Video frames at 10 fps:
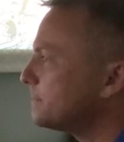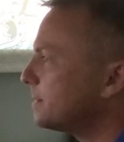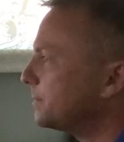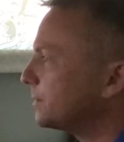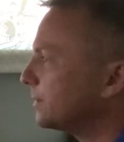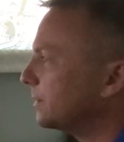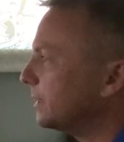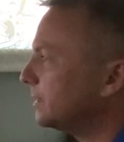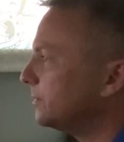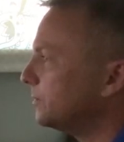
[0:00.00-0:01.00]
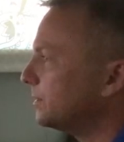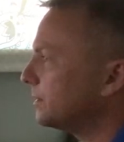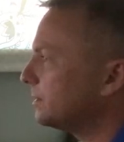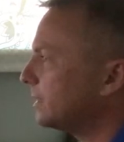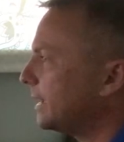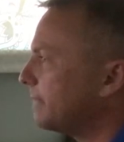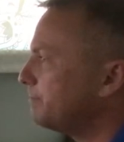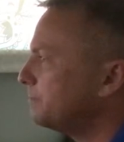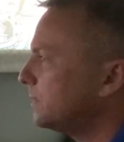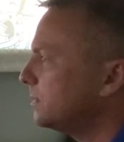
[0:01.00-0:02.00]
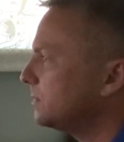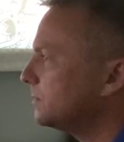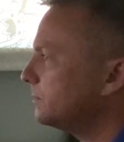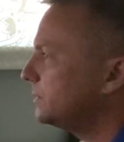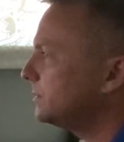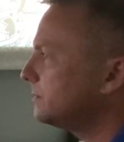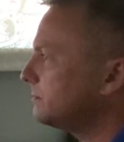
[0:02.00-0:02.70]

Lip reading: just going to go ahead and do another lap. So we'll just